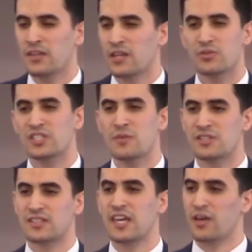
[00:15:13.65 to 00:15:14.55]
They don't see him
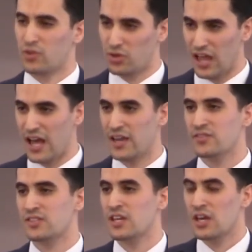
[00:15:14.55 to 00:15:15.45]
as king of their
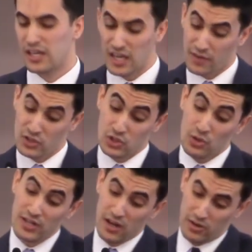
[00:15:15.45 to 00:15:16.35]
lives, king of
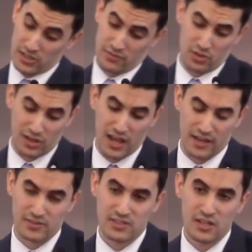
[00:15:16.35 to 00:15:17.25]
certain areas of their
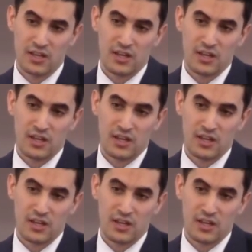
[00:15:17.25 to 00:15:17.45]
lives.